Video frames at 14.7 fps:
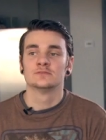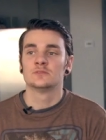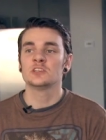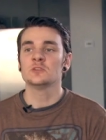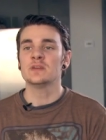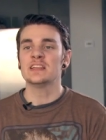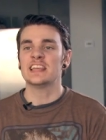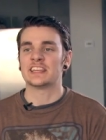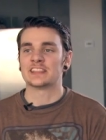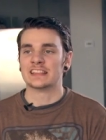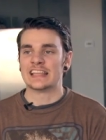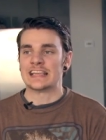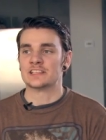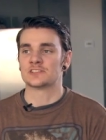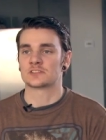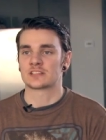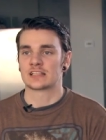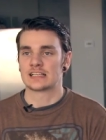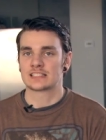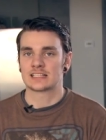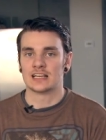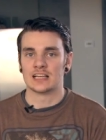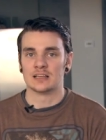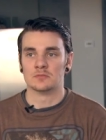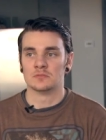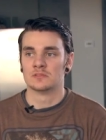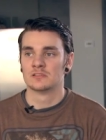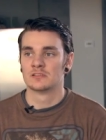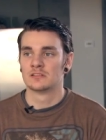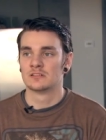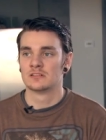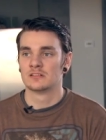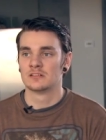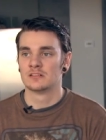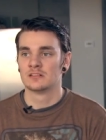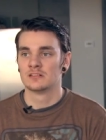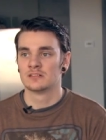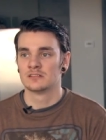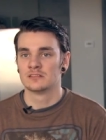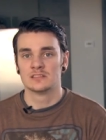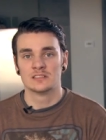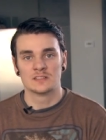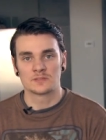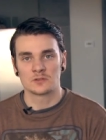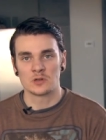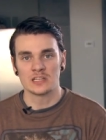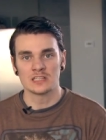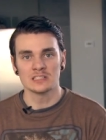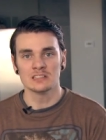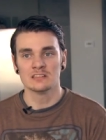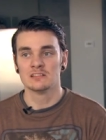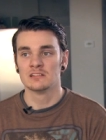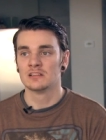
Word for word: What do you mean he had lasers last time? For real?